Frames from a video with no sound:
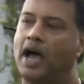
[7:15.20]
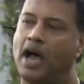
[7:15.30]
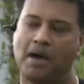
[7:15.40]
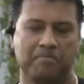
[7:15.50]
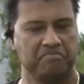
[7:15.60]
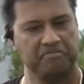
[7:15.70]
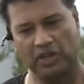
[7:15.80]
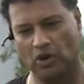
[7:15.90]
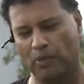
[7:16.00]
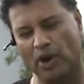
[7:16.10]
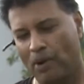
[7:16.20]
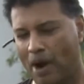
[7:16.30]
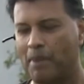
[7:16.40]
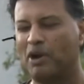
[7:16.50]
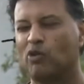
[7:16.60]
Um, you know, we'll
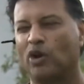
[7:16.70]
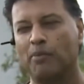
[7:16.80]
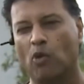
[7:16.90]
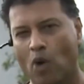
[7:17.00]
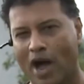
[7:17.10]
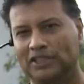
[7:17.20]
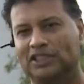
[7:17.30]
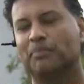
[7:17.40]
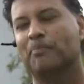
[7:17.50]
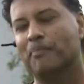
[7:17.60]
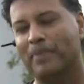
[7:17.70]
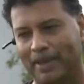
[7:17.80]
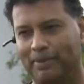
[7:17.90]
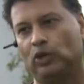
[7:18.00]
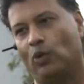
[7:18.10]
probably run him once,
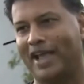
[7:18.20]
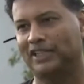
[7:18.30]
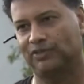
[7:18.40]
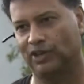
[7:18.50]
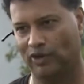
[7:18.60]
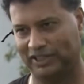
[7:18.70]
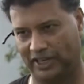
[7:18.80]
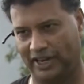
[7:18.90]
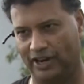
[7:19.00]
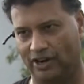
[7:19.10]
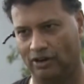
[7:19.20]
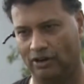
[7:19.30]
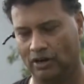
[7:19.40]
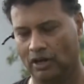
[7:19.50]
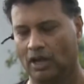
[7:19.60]
maybe twice for the rest of the
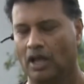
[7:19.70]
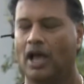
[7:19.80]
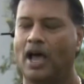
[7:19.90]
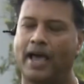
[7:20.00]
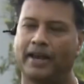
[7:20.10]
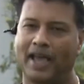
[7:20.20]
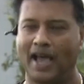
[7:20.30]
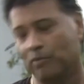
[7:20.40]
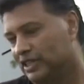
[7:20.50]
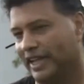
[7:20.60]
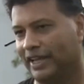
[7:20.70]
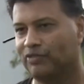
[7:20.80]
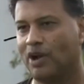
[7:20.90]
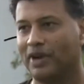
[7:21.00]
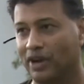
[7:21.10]
year, and um, we'll take
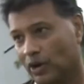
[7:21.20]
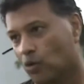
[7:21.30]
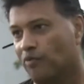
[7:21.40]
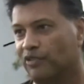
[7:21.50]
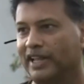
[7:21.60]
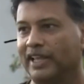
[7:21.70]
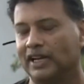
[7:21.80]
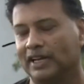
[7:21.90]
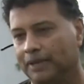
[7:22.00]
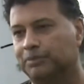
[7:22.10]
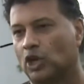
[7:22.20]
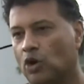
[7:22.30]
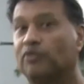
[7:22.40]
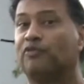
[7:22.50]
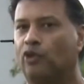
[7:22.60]
it from there. And hopefully he'll keep
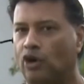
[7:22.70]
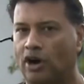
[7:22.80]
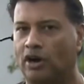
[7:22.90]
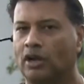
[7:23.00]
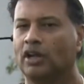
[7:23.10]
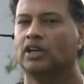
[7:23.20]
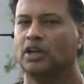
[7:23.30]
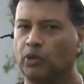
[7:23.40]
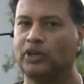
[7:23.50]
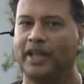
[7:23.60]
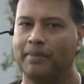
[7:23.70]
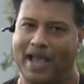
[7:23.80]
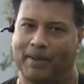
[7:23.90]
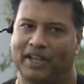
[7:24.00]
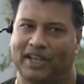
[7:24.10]
sound for the Mute
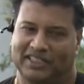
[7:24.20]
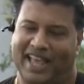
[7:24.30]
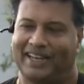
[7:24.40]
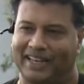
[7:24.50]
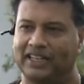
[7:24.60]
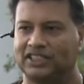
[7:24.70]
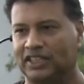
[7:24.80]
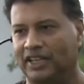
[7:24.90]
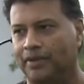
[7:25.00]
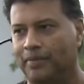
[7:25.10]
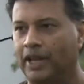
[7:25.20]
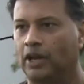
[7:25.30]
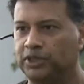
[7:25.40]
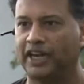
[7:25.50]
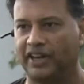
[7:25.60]
Mile because that is the
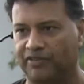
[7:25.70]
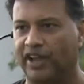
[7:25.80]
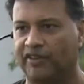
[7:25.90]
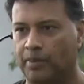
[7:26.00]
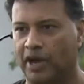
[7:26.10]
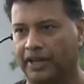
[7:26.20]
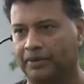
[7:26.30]
main objective for everybody.